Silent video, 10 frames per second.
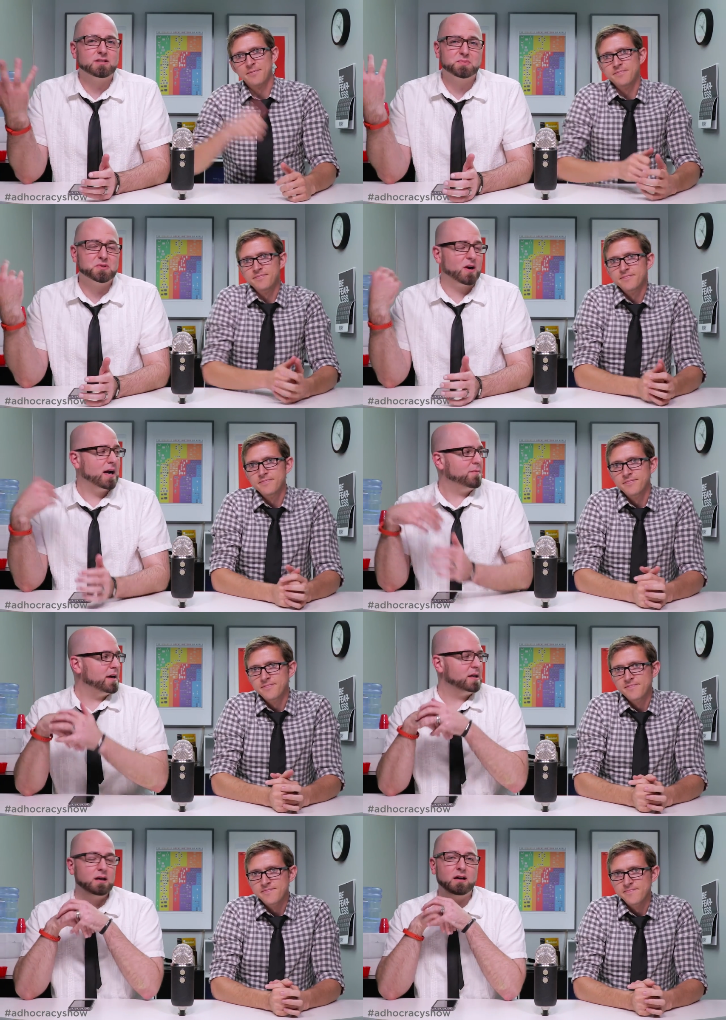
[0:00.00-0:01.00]
Speaker 1: subscribe
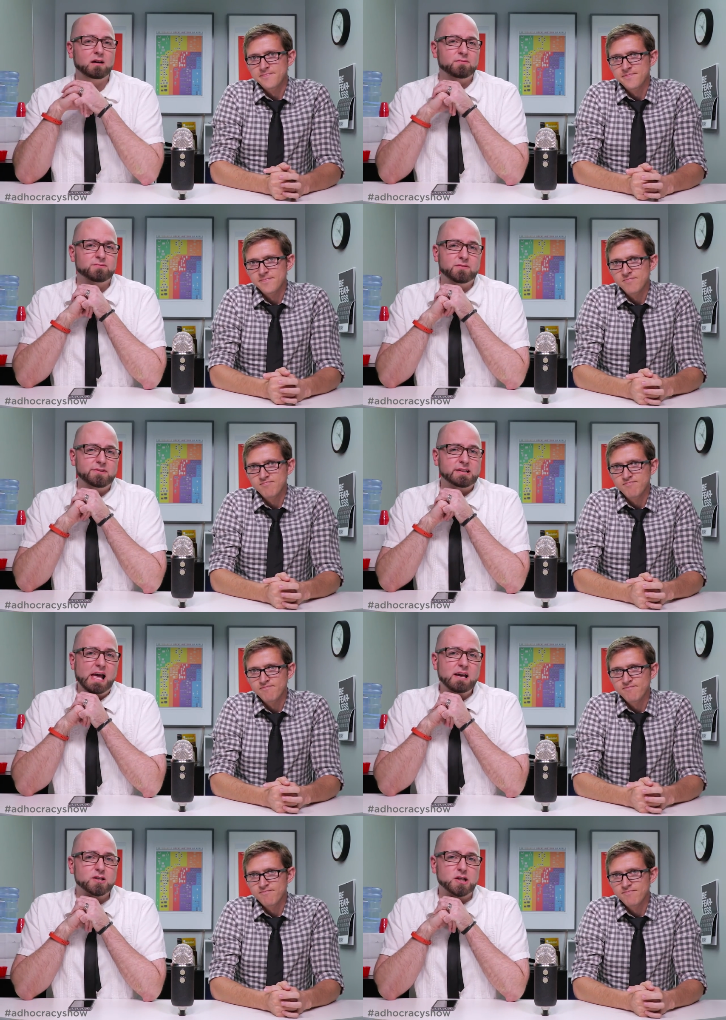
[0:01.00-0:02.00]
and uh, if, if you'd
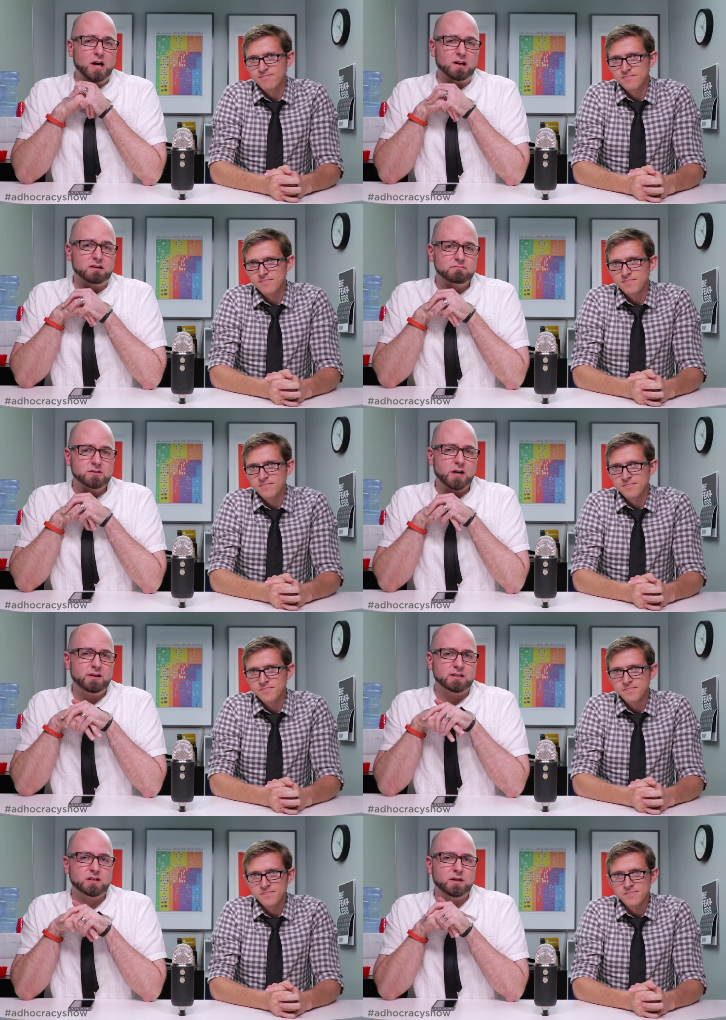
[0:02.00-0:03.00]
like, share share
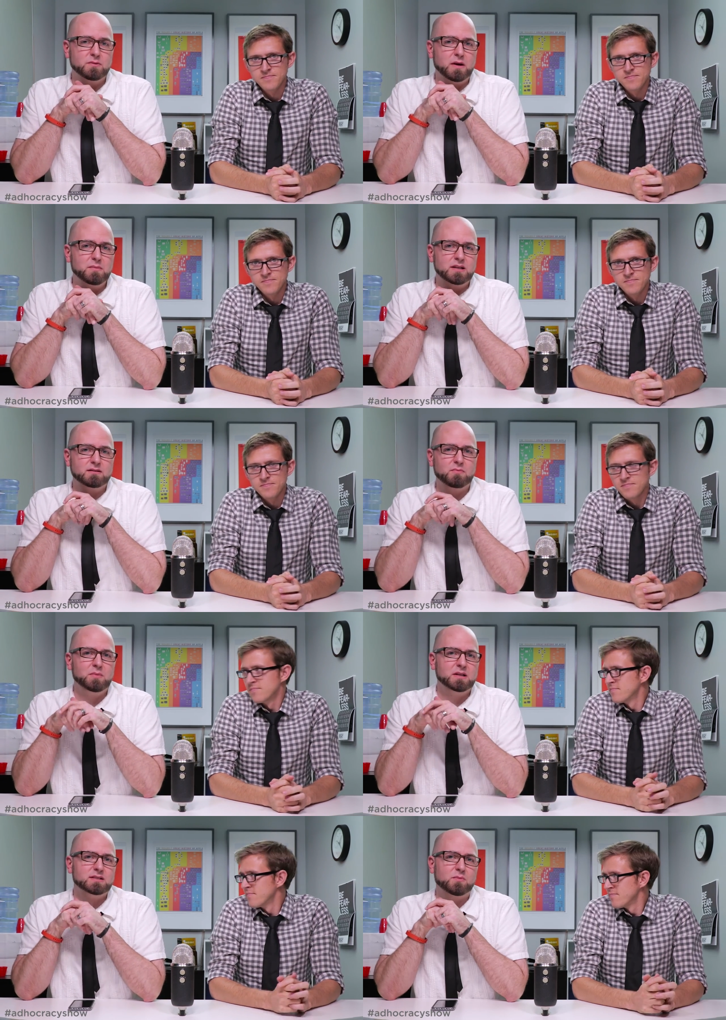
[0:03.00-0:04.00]
this. You know, maybe
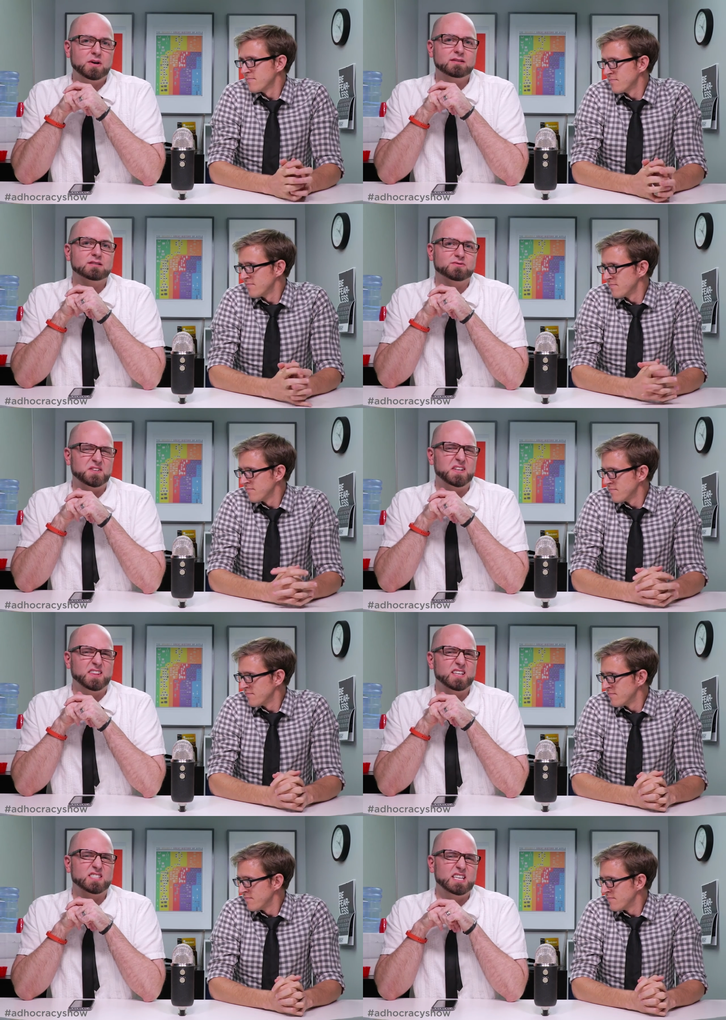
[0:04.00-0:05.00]
maybe someone else is
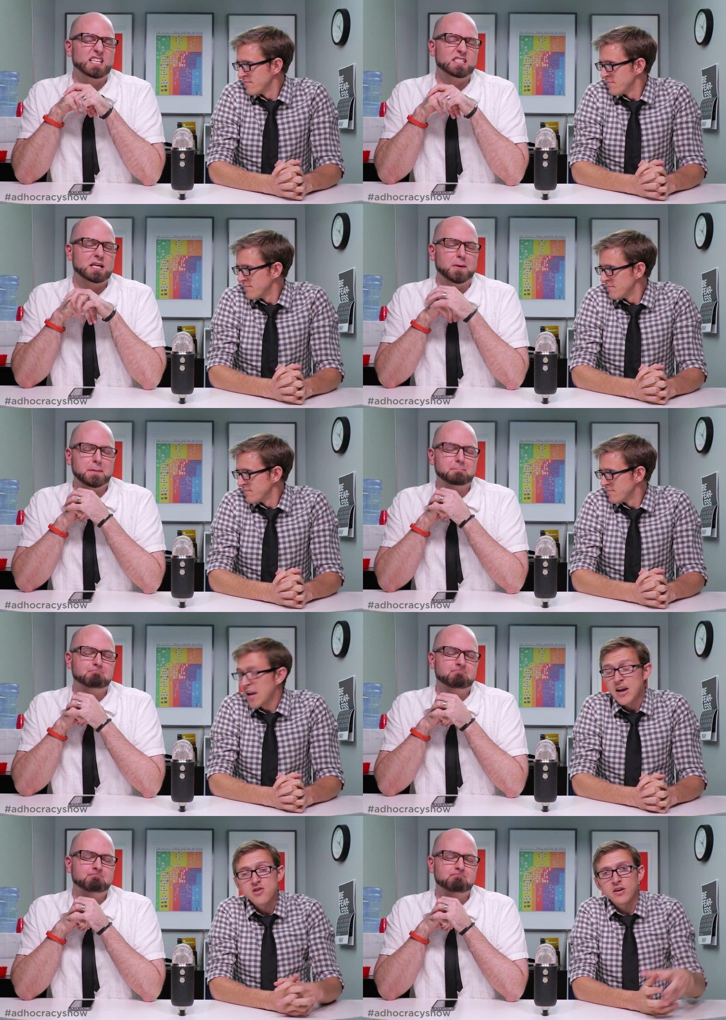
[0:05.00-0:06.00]
feeling this and needs to hear it.
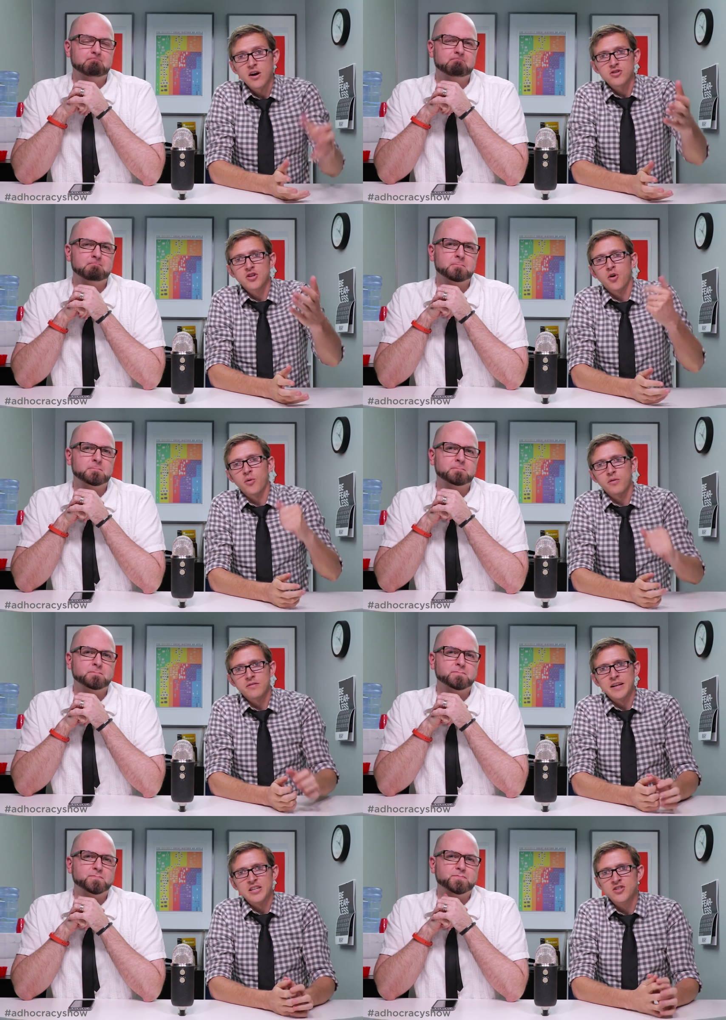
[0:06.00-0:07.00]
Speaker 2: And you can also
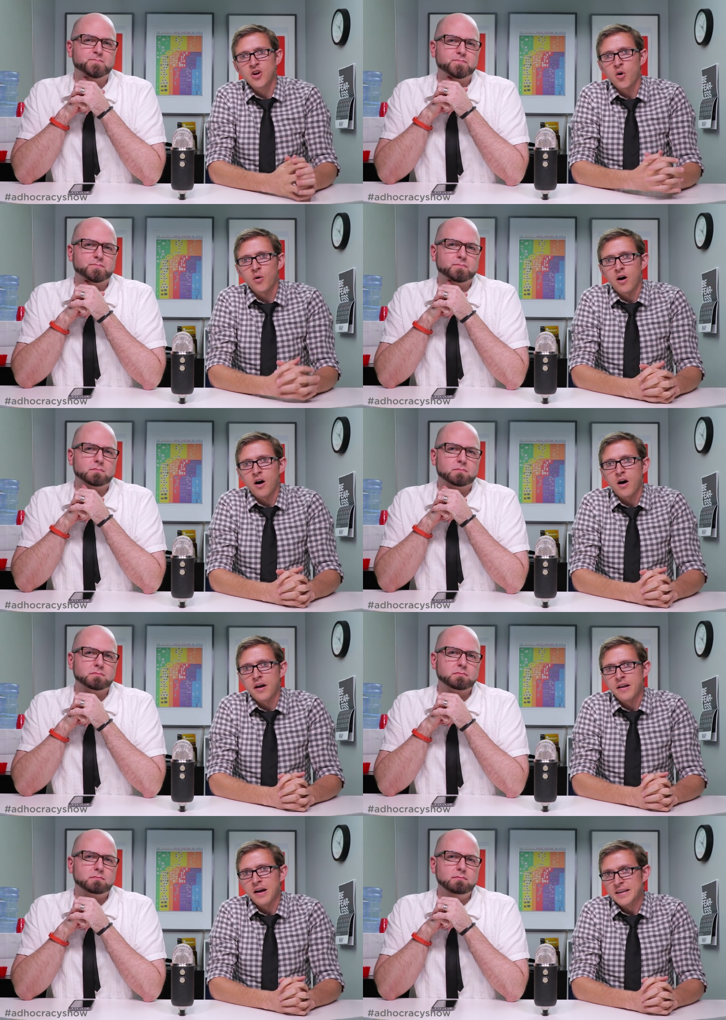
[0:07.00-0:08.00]
let us know
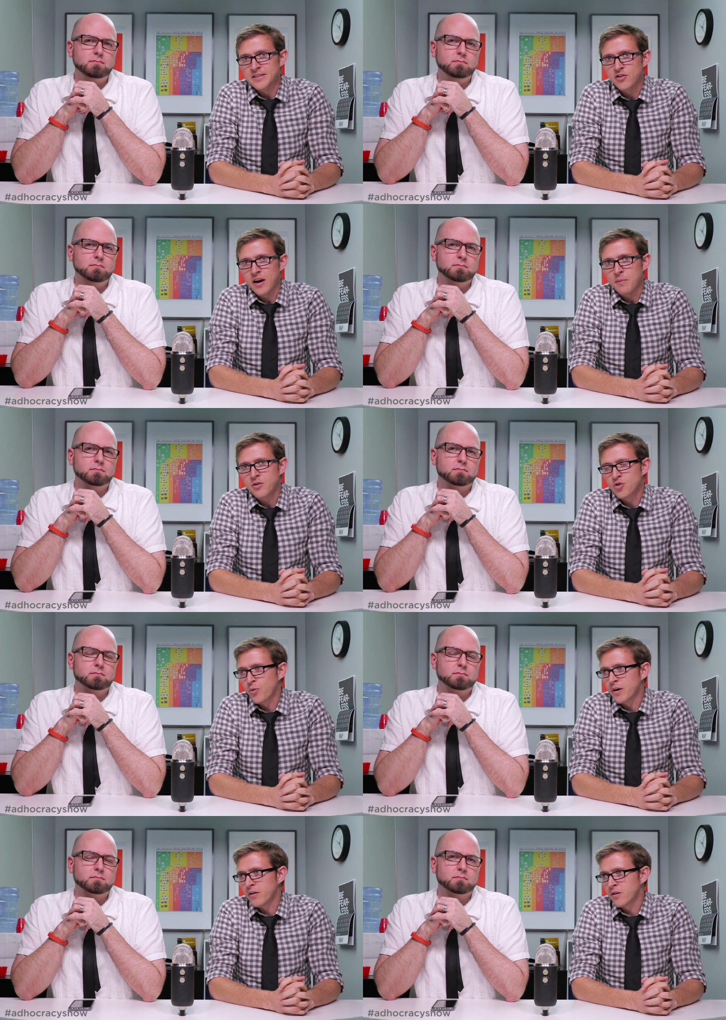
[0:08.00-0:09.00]
on Instagram,
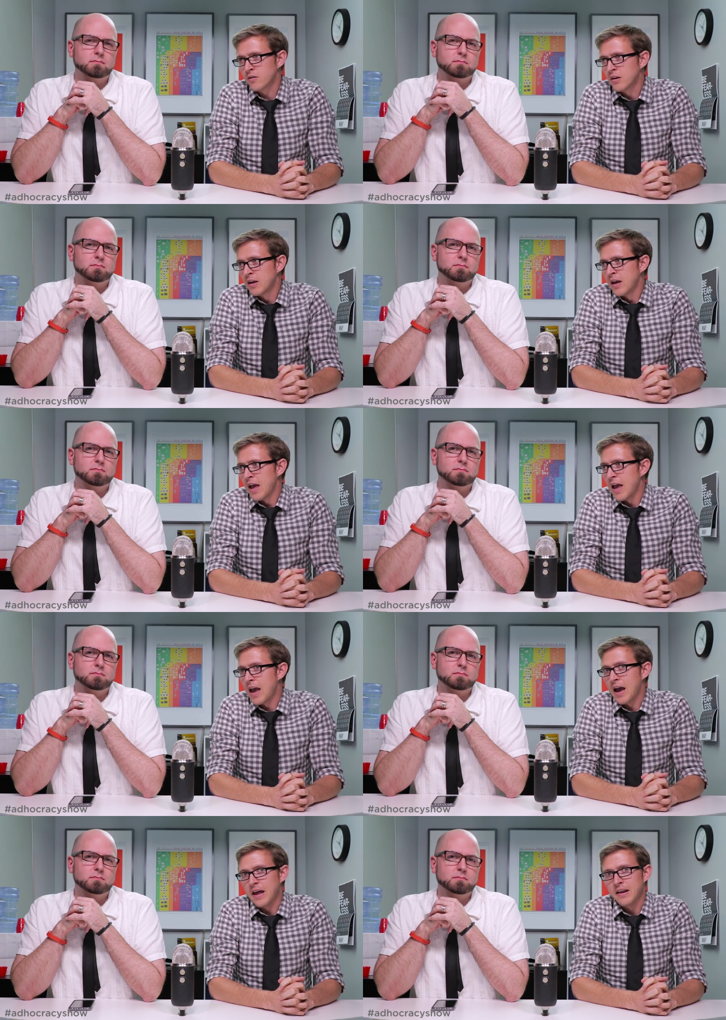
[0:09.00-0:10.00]
Twitter
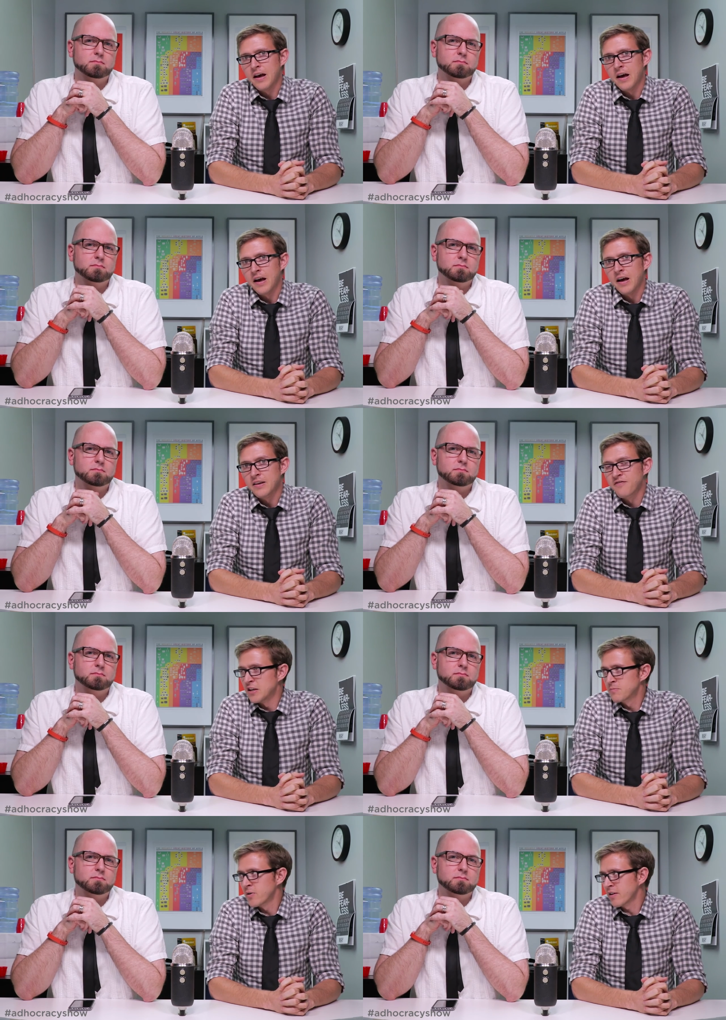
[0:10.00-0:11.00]
and uh,
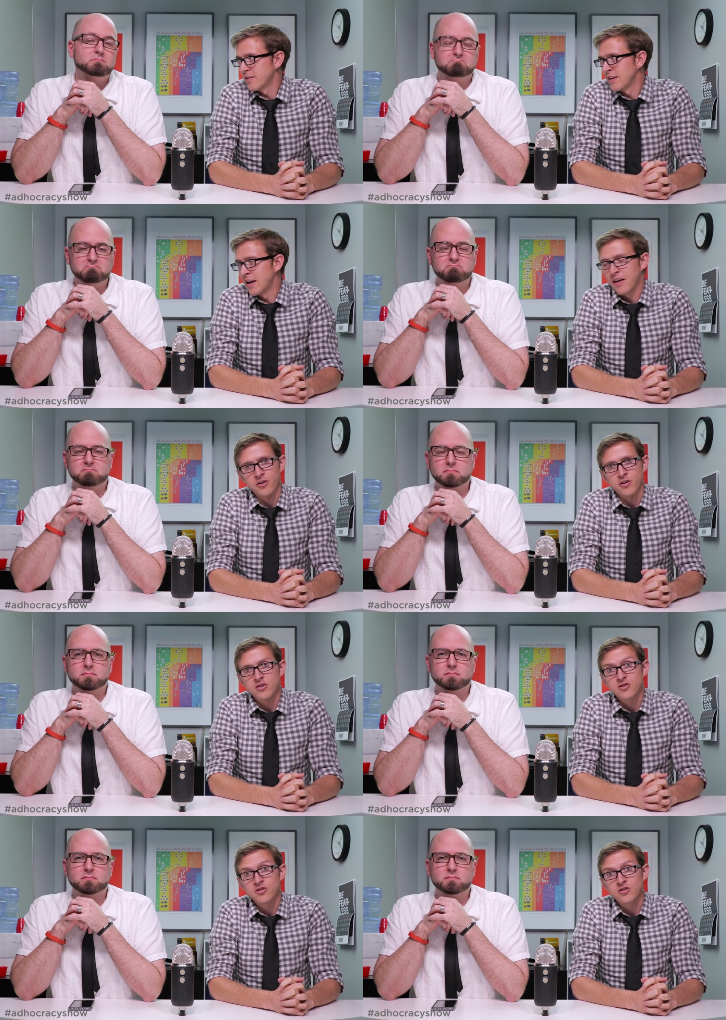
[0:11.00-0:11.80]
Facebook, the other